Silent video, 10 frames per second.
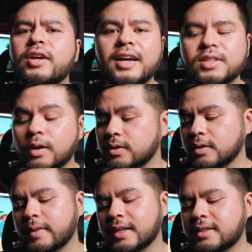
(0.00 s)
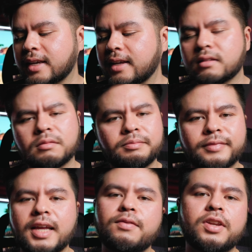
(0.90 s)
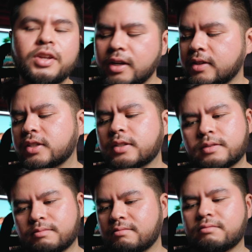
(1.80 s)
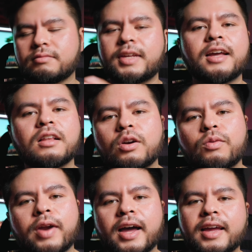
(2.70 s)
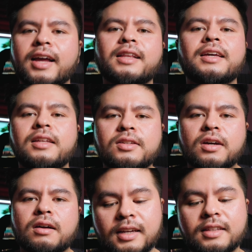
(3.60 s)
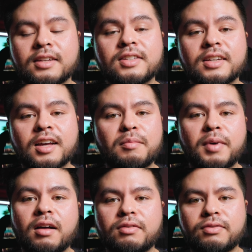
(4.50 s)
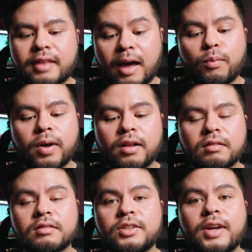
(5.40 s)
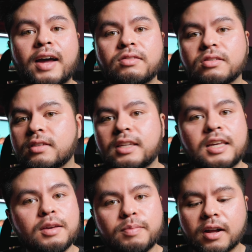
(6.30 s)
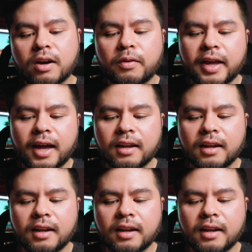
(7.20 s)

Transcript: you guys also might say, David, you could just take a little rag and clean these off. It doesn't come off that well. You have to keep on going at